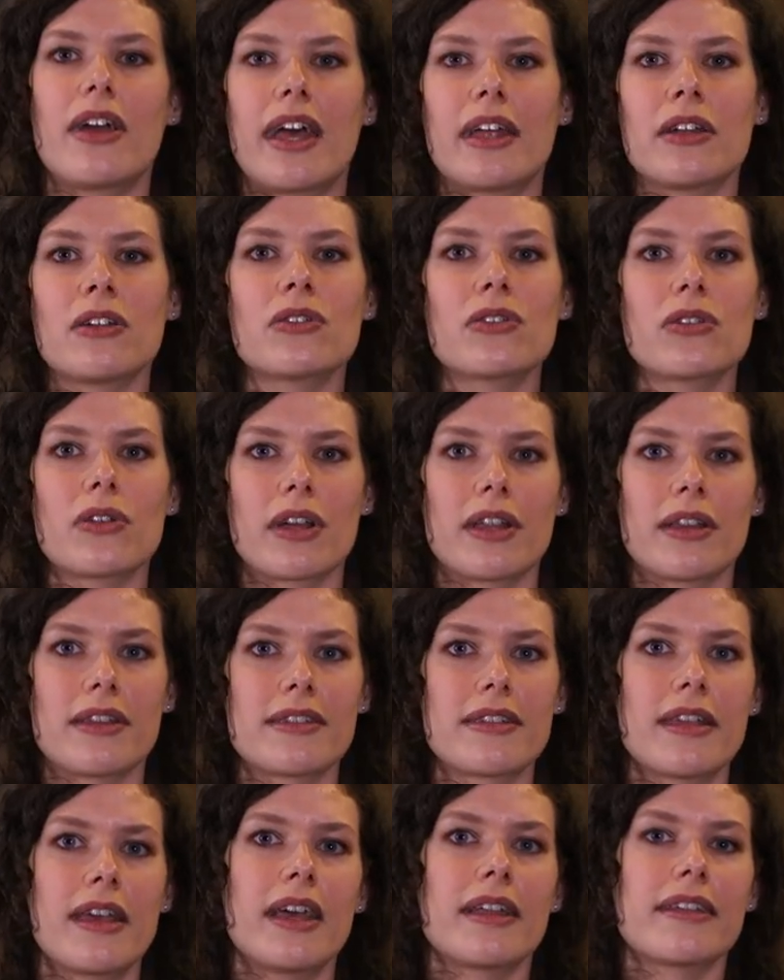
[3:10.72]

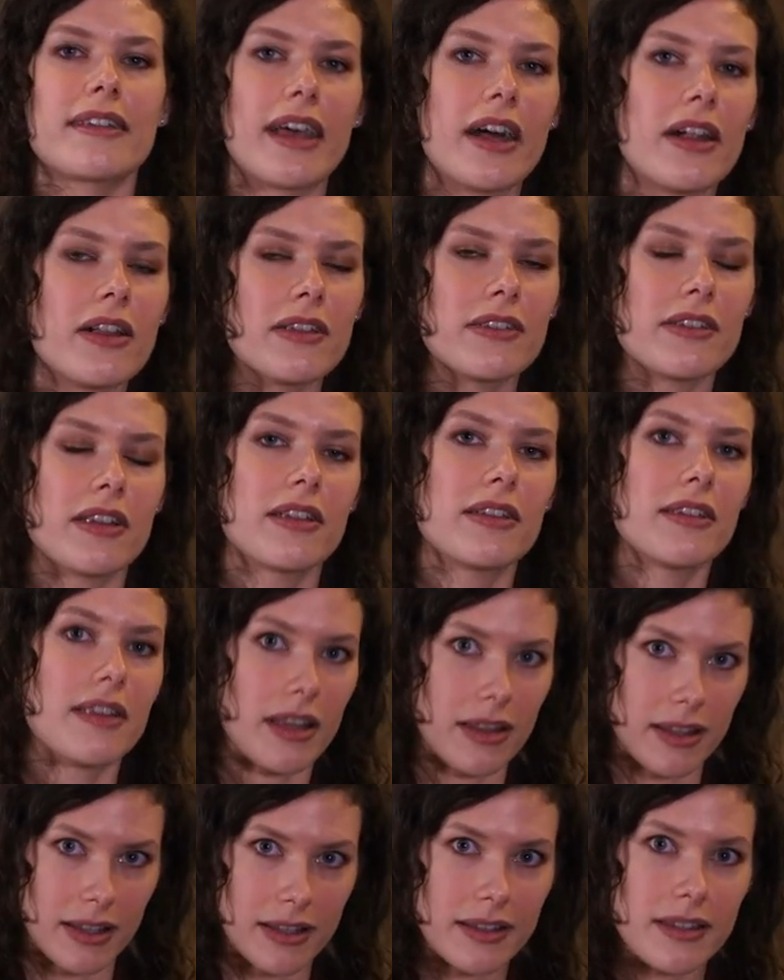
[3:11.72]
entrance tells us
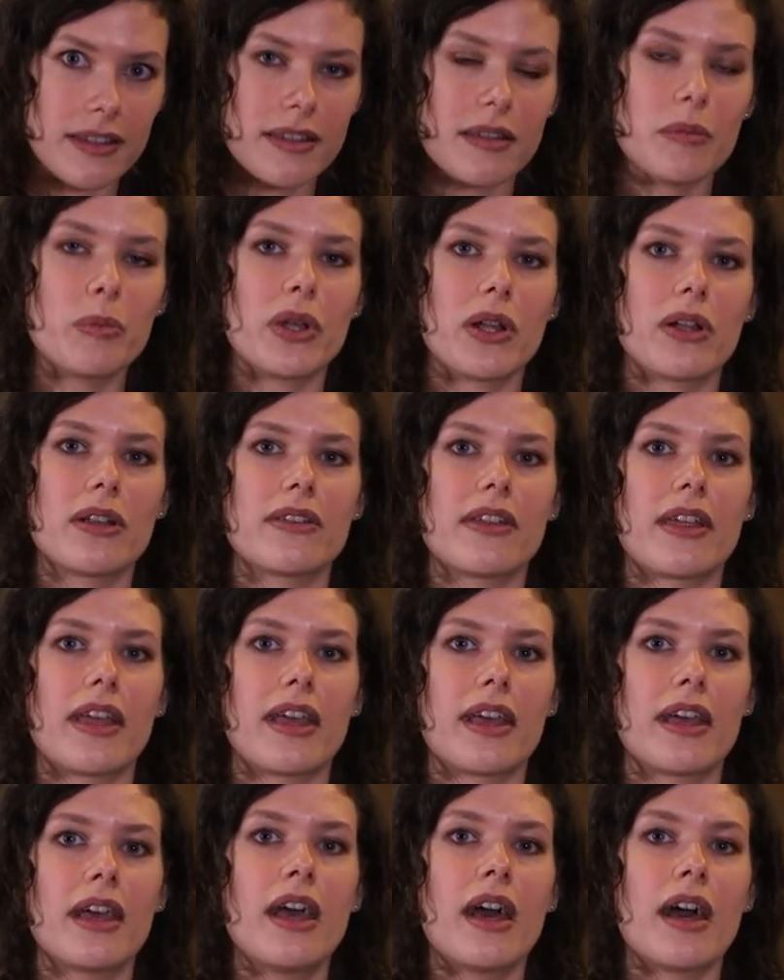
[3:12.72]
that this is a
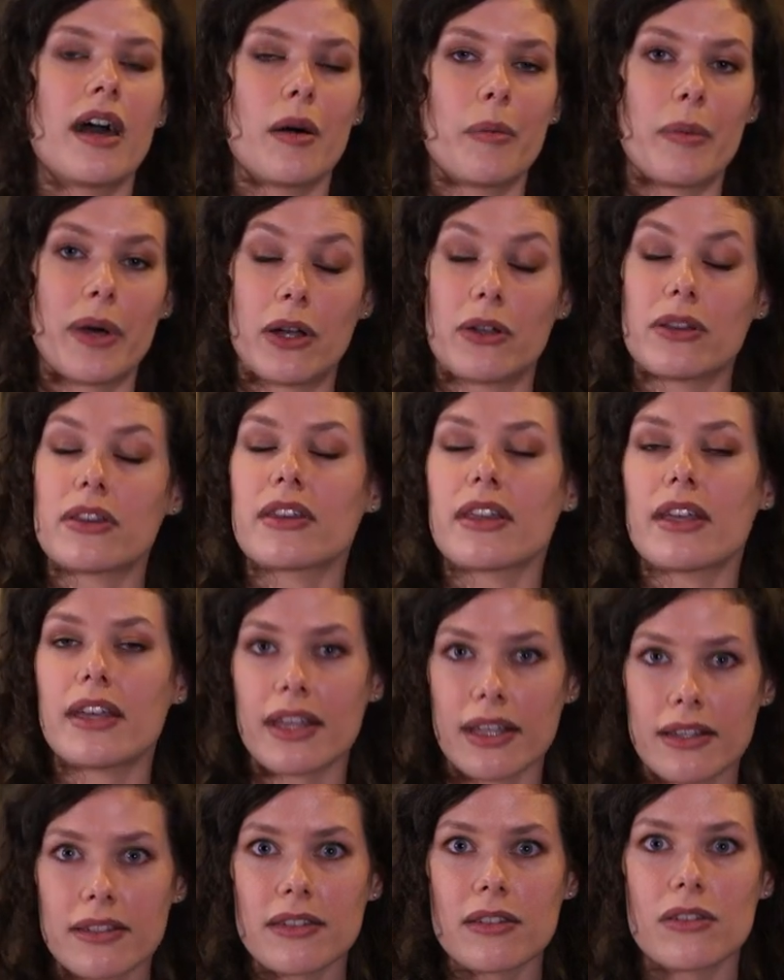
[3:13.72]
building about the
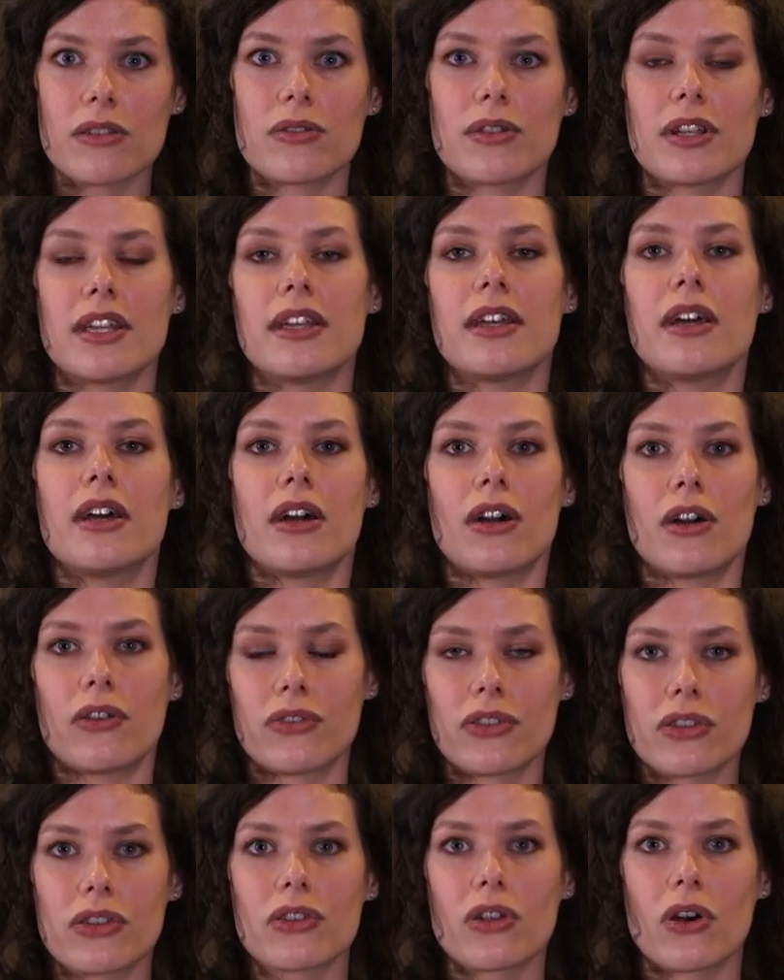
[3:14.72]
history of
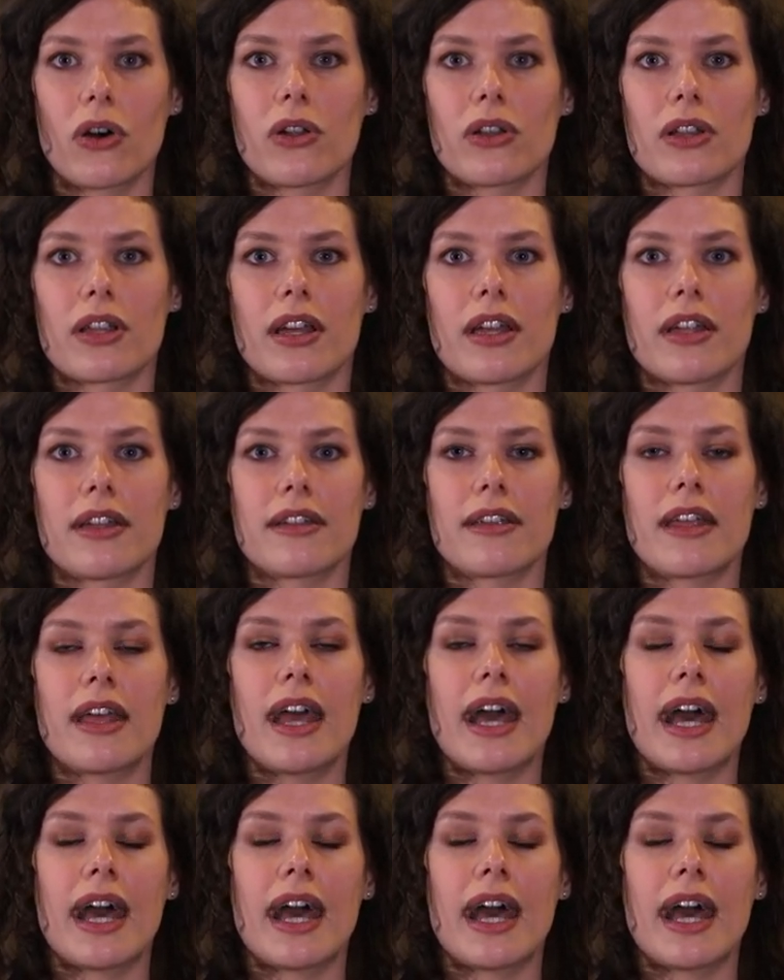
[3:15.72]
Scotland,